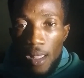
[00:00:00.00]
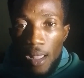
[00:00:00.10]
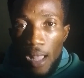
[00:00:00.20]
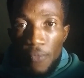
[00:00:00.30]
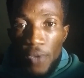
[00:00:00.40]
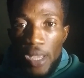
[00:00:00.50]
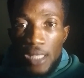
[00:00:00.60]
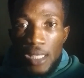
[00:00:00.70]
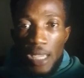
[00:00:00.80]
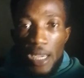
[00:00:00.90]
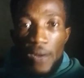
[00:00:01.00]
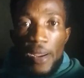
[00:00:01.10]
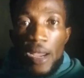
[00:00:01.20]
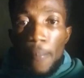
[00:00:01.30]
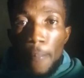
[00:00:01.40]
And 4 years later, here I
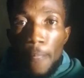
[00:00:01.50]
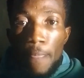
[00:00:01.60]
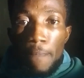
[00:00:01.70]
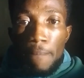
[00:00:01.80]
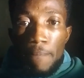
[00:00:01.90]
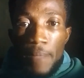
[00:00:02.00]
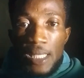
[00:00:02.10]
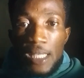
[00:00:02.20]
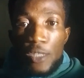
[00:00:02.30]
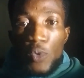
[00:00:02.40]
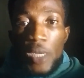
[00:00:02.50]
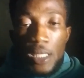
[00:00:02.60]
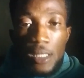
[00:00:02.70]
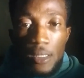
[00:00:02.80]
am, still doing it.